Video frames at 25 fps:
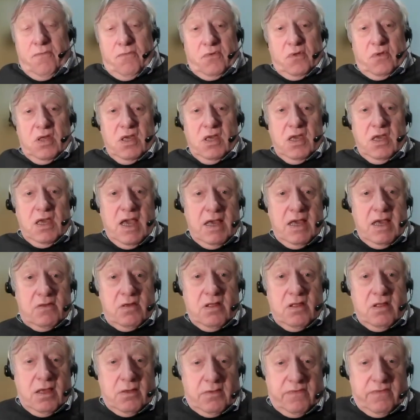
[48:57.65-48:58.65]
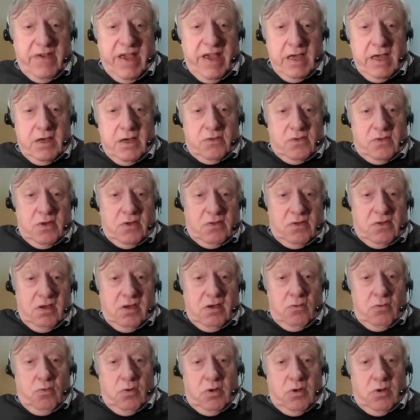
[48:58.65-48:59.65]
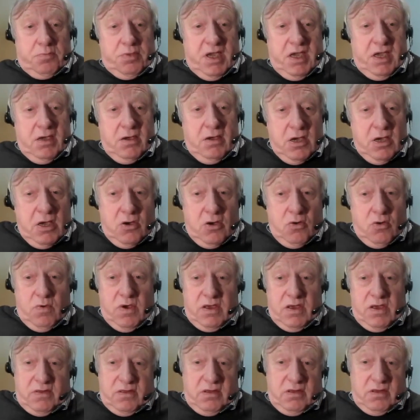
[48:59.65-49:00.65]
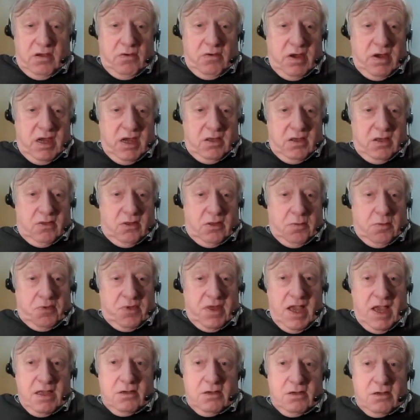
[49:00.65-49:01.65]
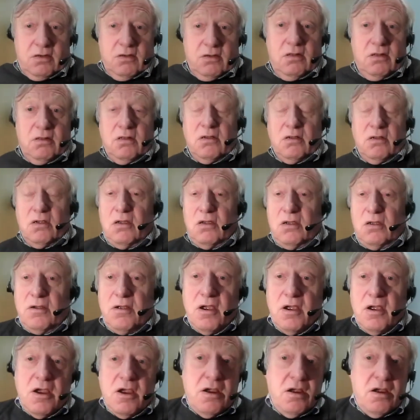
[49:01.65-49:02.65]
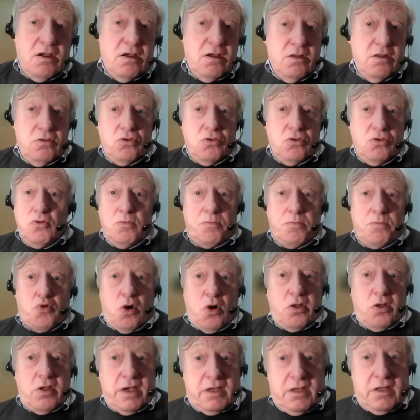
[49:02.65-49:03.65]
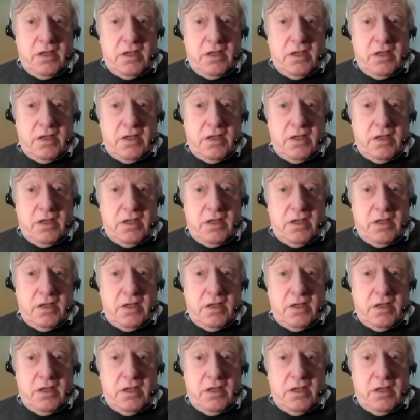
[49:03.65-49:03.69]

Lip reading: CES in Las Vegas this year will be, where there is substantial new product